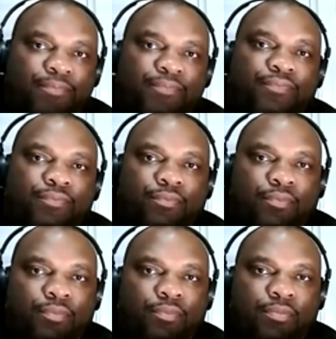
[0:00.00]
Yeah.
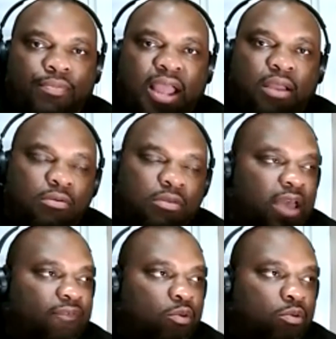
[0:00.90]

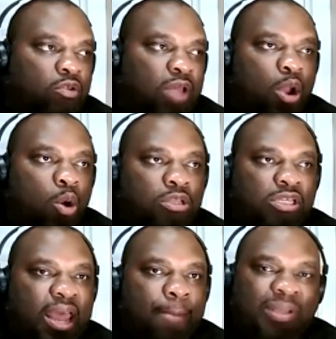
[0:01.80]
Like, yeah, you
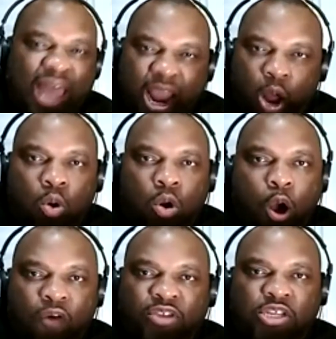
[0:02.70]
like going to that
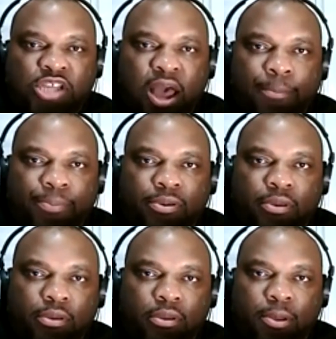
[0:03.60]
black owned coffee
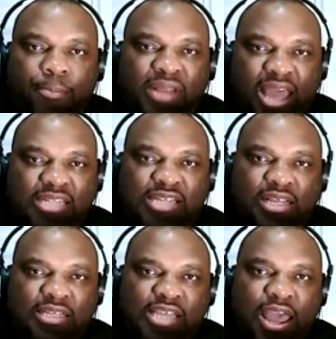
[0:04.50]
shop in the black
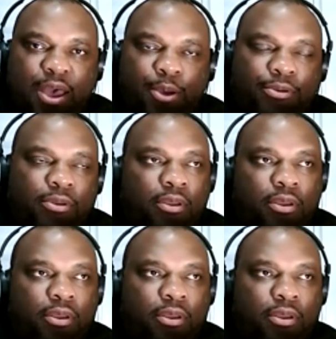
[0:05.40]
side of town.